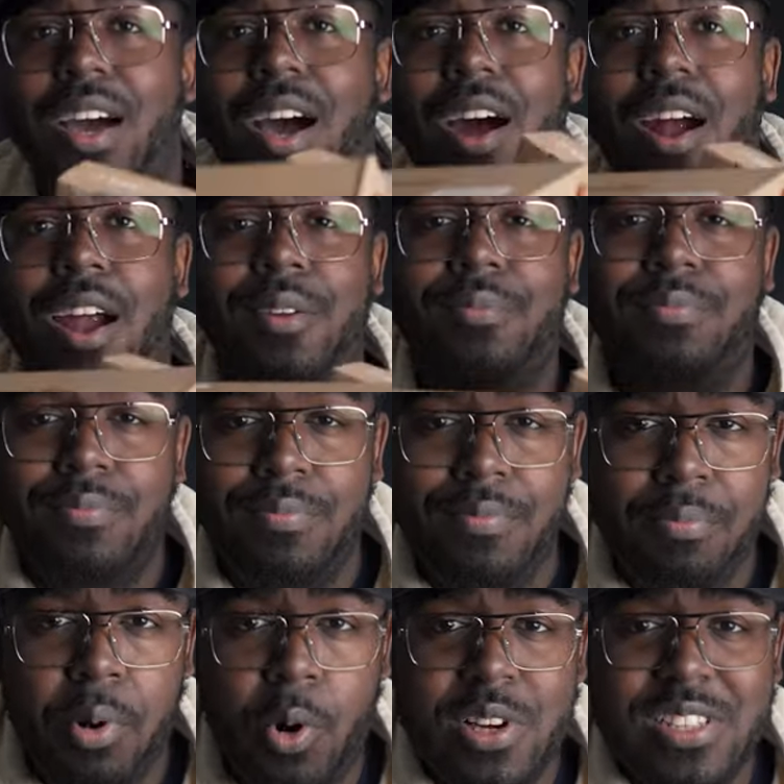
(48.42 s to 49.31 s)
All right,
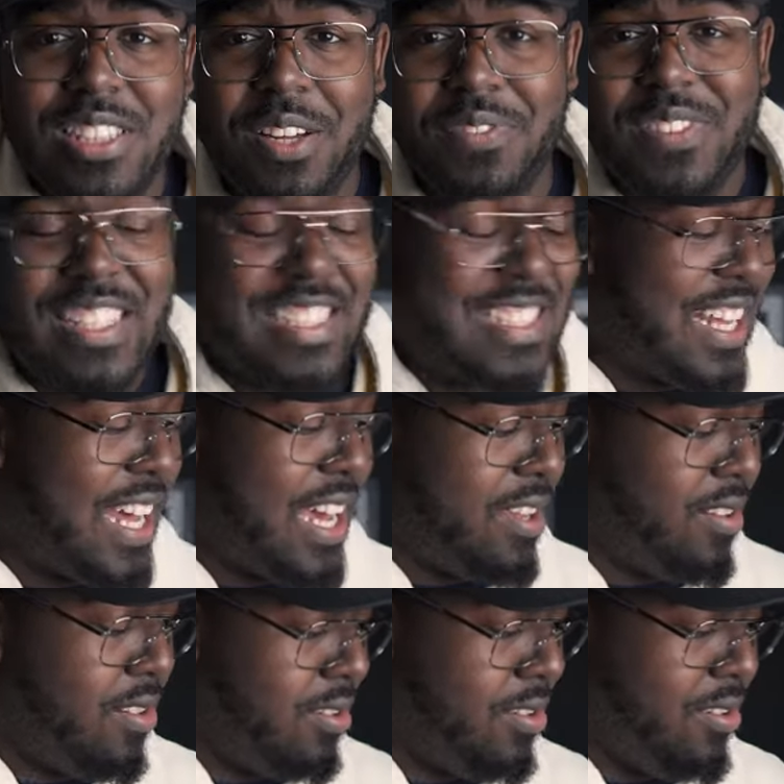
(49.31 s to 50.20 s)
boring stuff to the side.